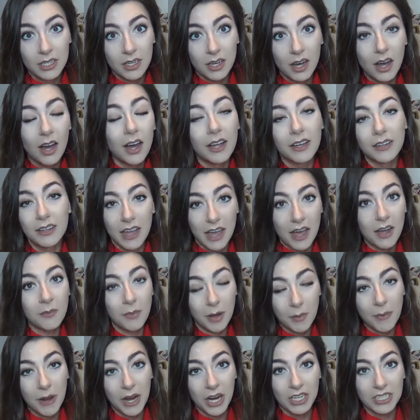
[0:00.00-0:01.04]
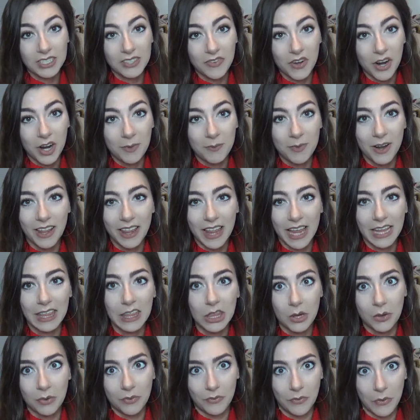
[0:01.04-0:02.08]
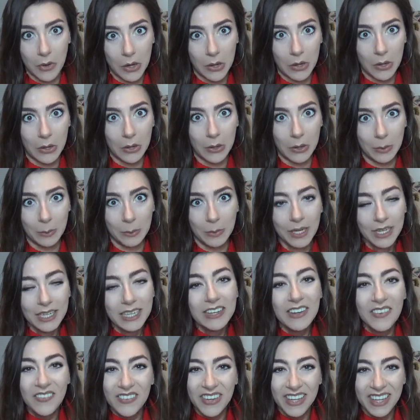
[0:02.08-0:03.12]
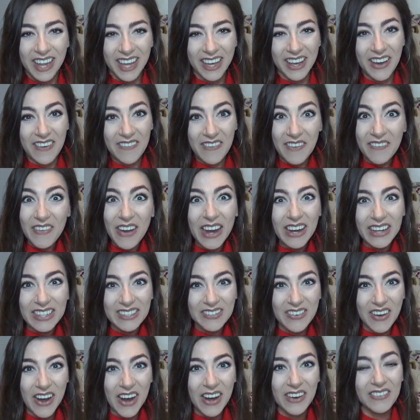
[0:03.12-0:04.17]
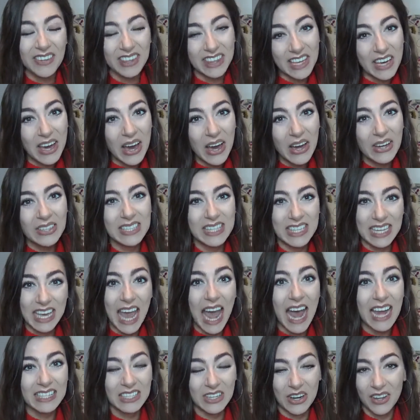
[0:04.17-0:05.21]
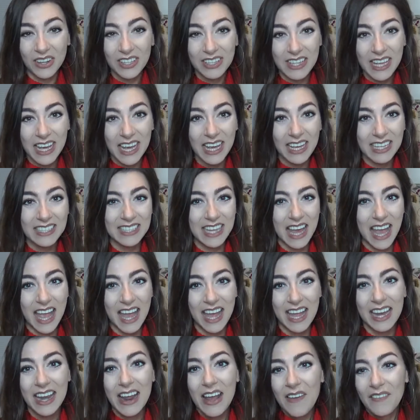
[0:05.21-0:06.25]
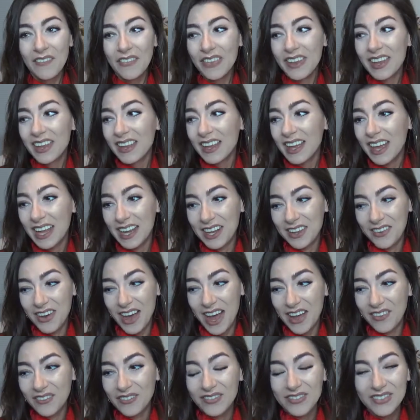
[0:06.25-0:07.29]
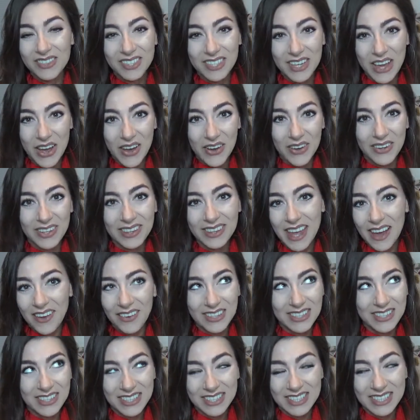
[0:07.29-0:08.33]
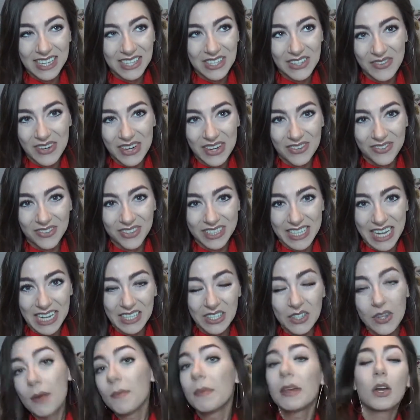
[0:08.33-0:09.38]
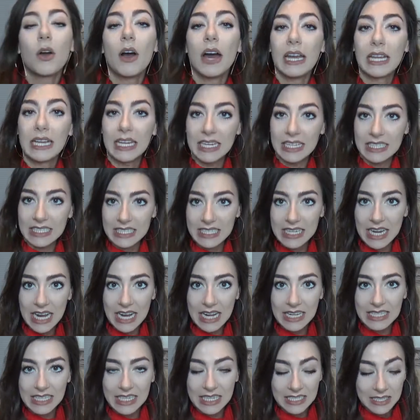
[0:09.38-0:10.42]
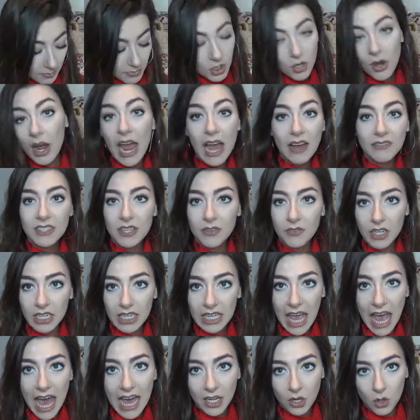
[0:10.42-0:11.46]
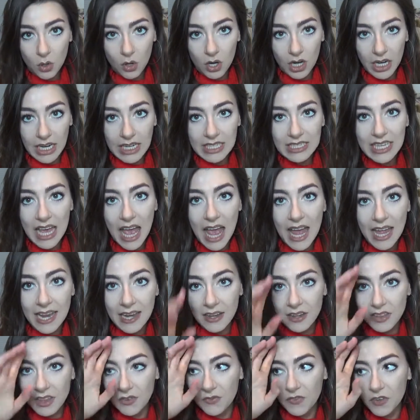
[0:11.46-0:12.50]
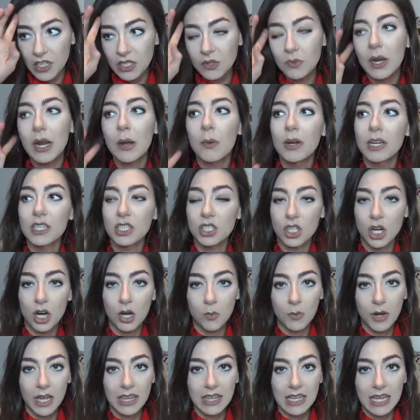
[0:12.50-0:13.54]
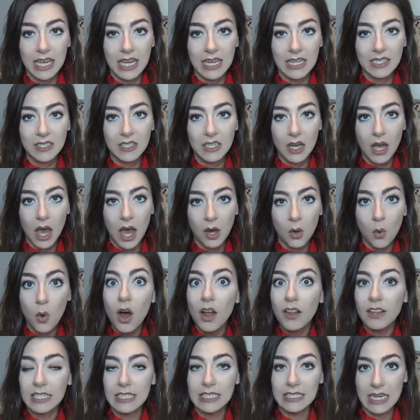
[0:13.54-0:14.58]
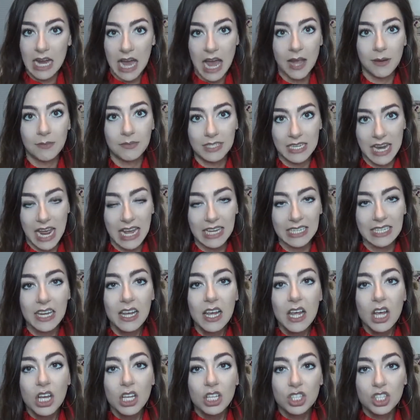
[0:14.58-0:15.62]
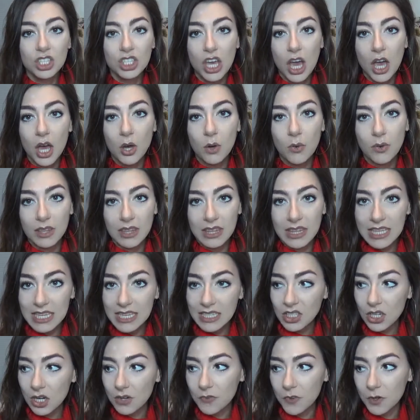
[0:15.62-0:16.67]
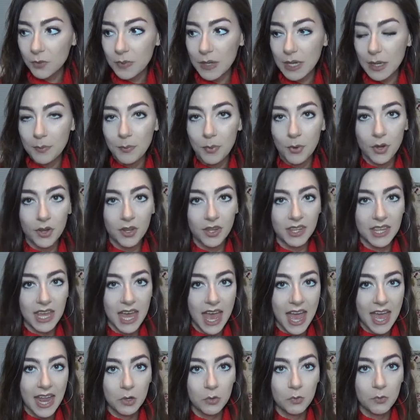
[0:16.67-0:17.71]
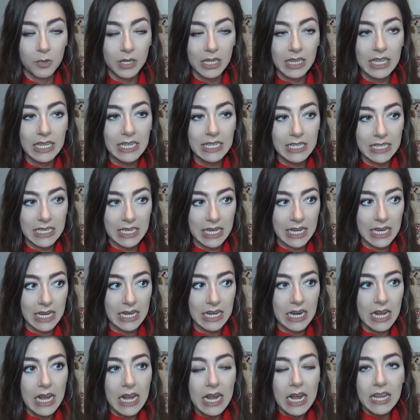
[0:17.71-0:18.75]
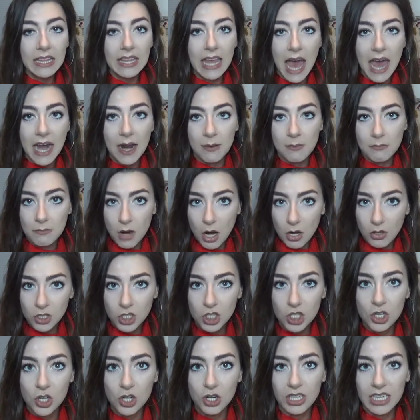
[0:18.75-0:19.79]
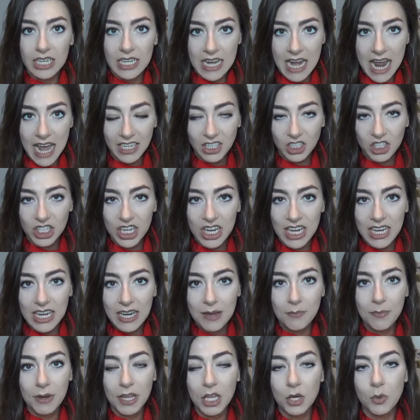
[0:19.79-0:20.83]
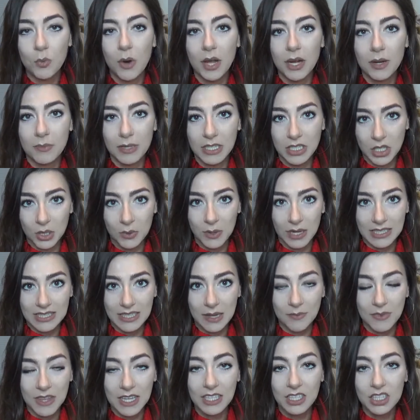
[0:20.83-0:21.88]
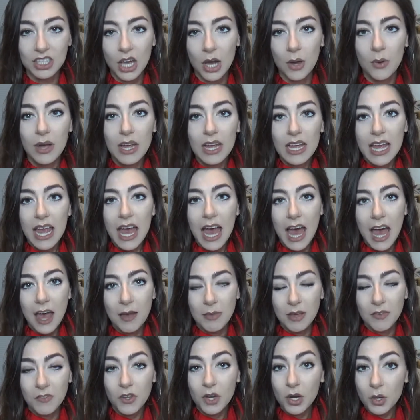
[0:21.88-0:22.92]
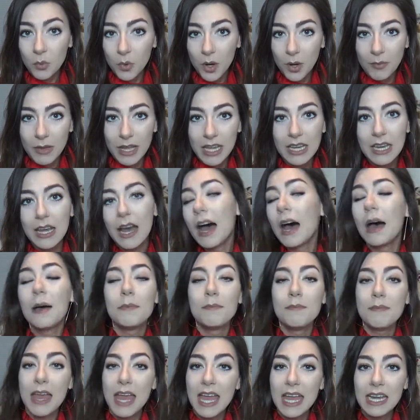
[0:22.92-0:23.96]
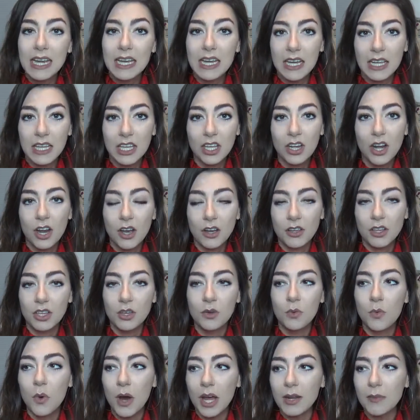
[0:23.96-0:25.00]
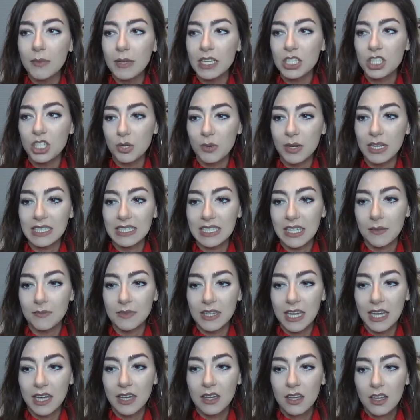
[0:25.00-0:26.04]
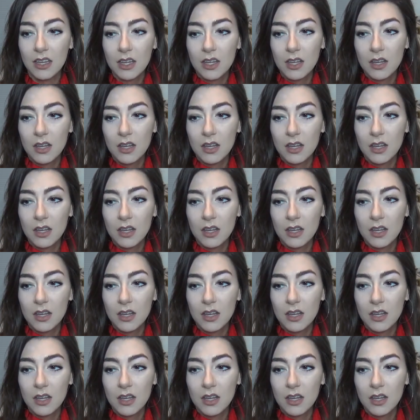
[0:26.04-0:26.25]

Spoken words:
On my parents' farm, not like the farm, but like on my parents' farm with the goats and the cats and all the things. And anyway, so that was just such a wonderful date. So let me go ahead and get into date ideas. So I have different categories and the first one I want to start with is a quality time date. So these are for people that really need that emotional connection, but you want to be doing something. So if you're a woman, men, you want to be doing something